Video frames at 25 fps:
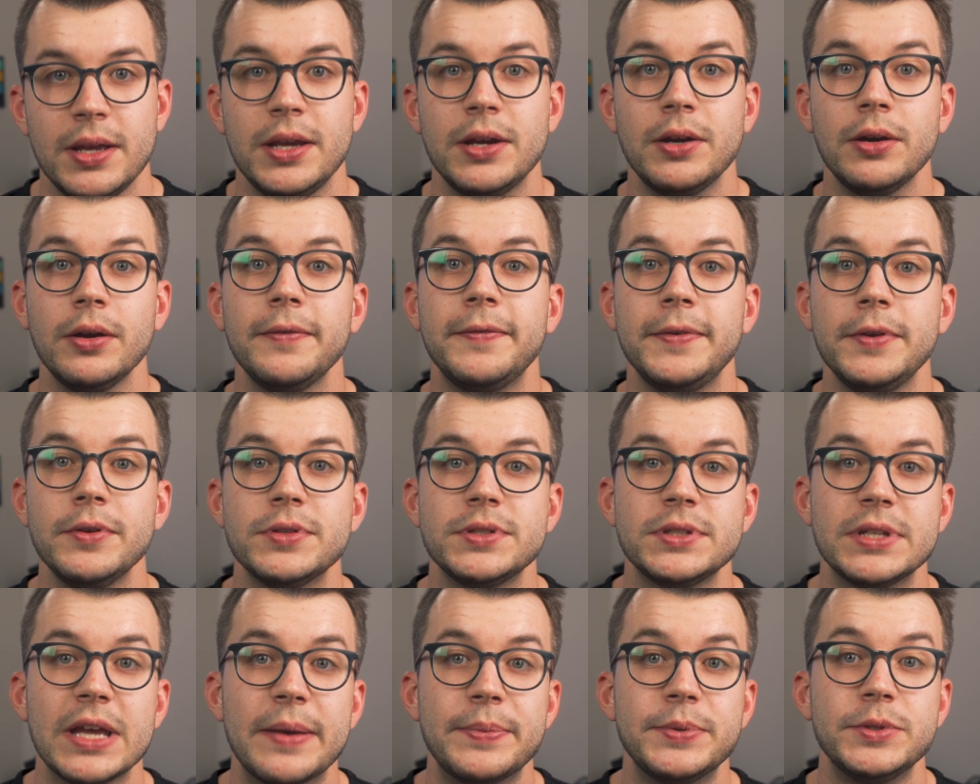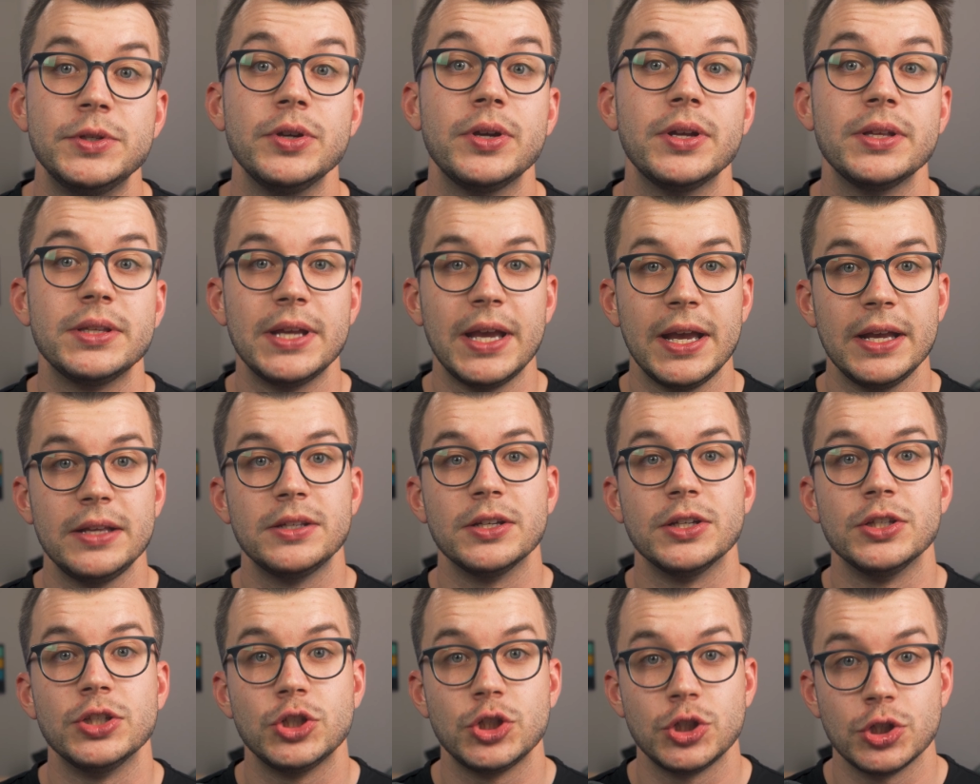Here are a few steps you can take
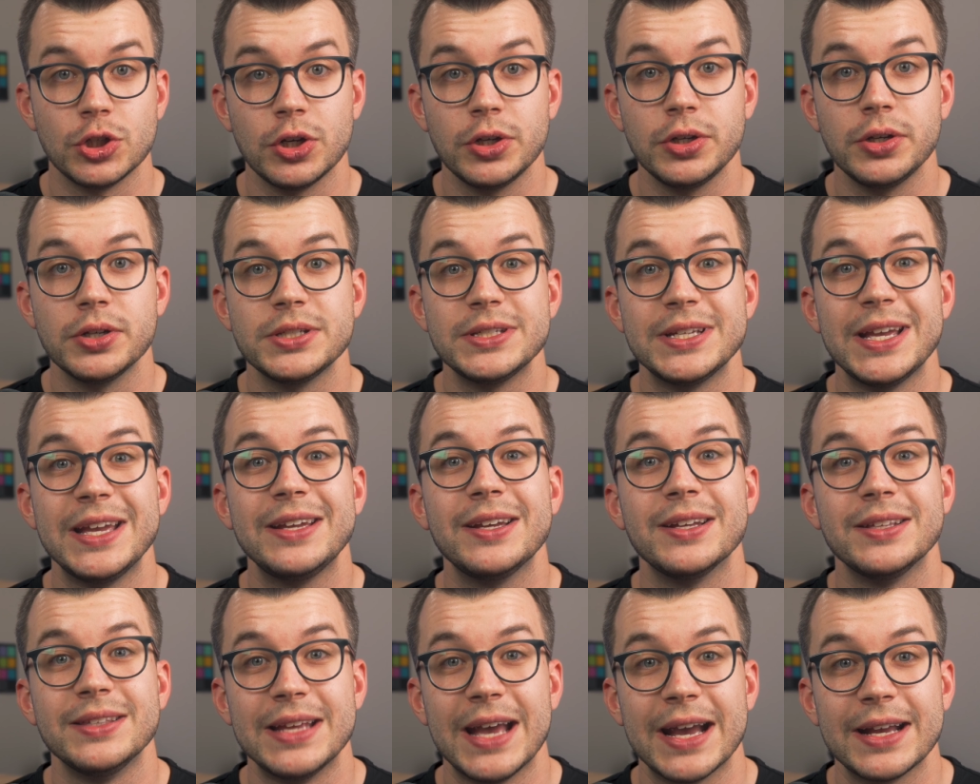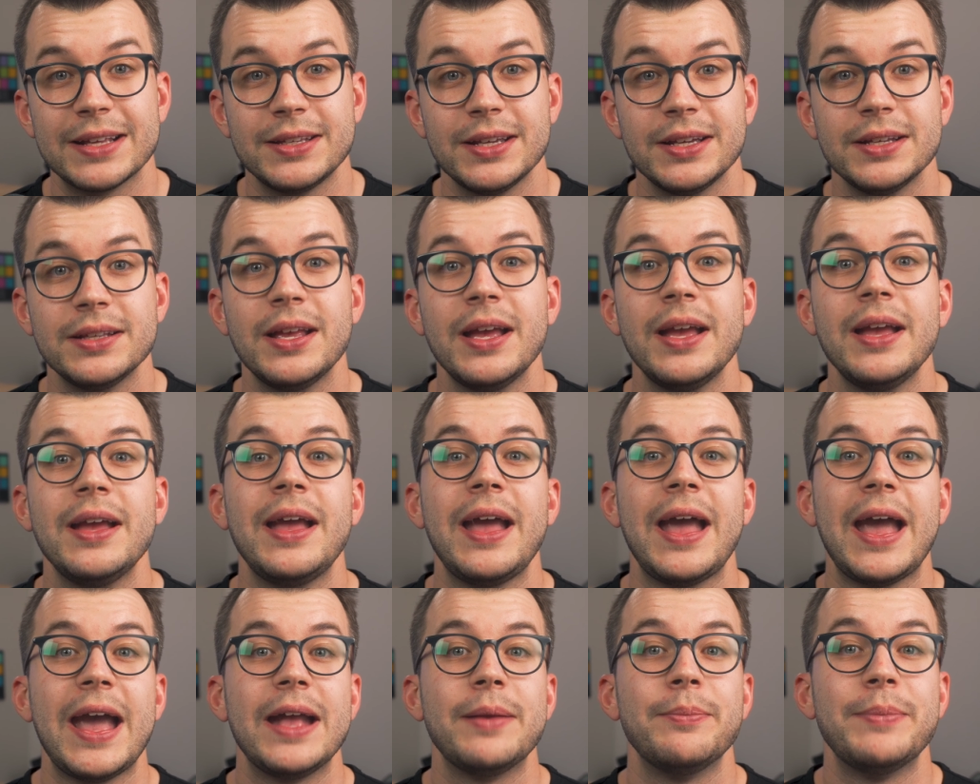to ensure you're staying connected
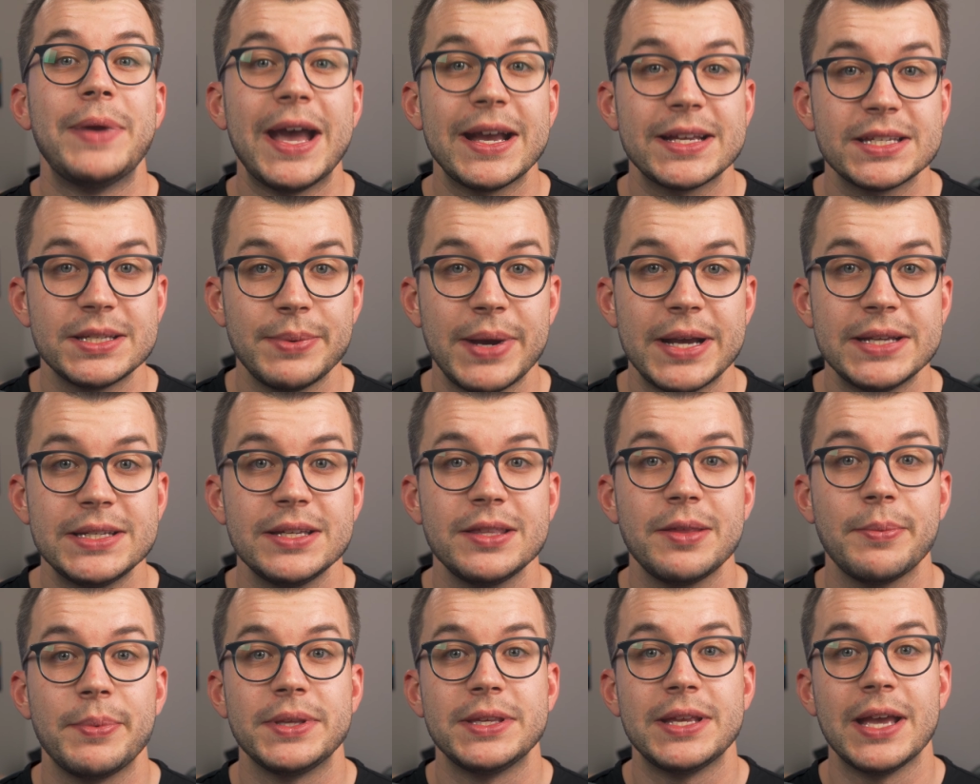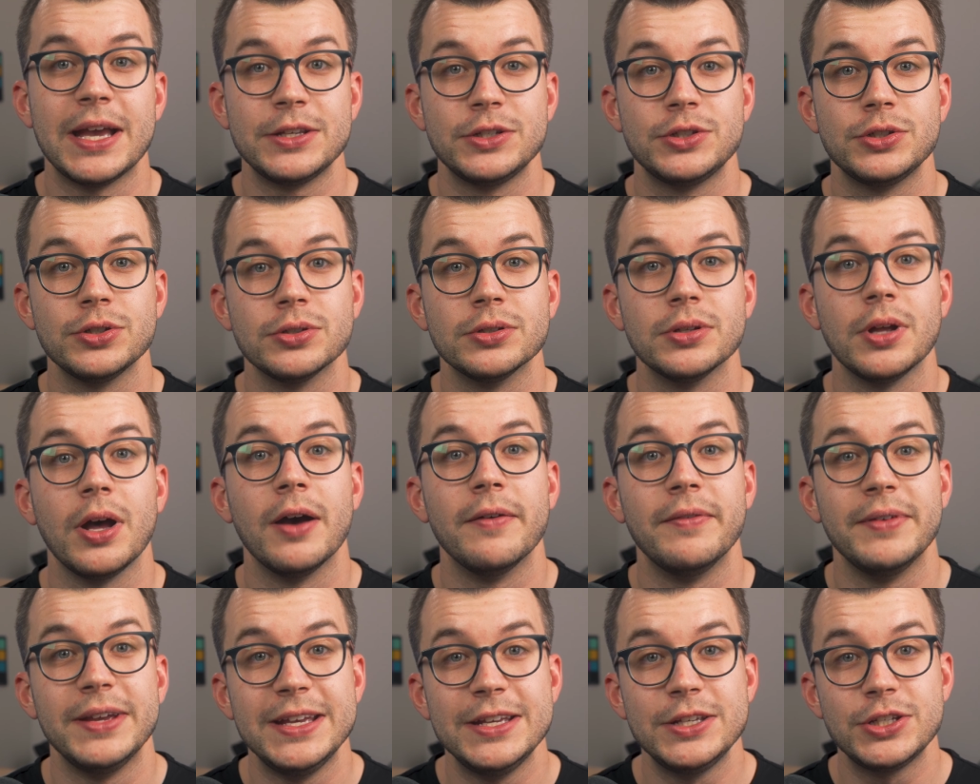and maximizing the potential
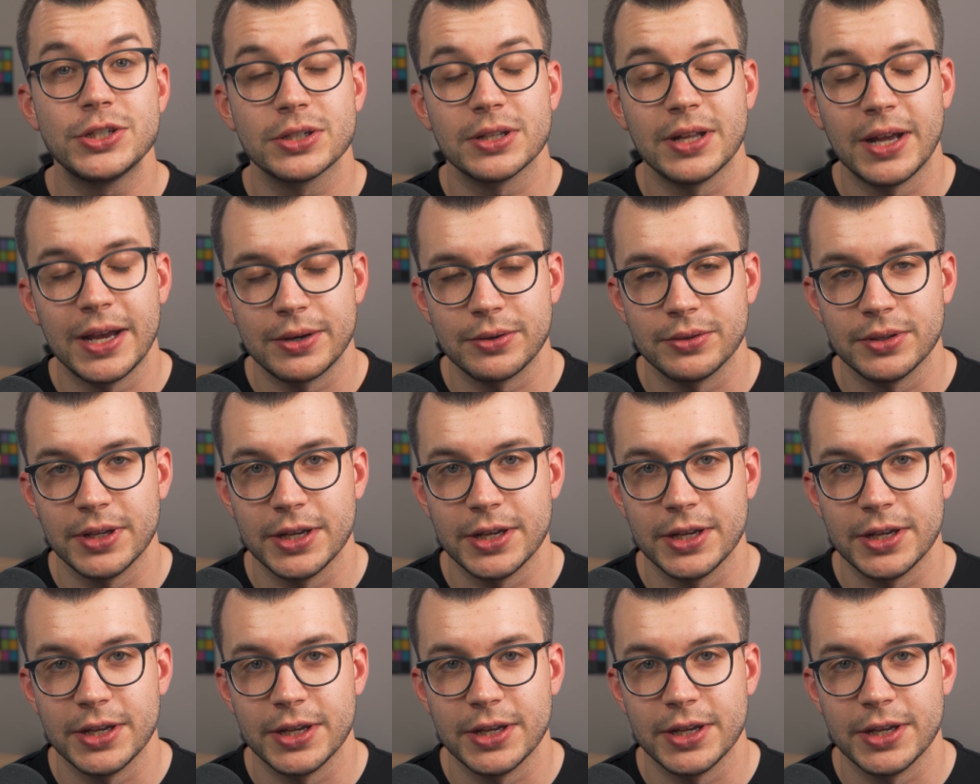of each client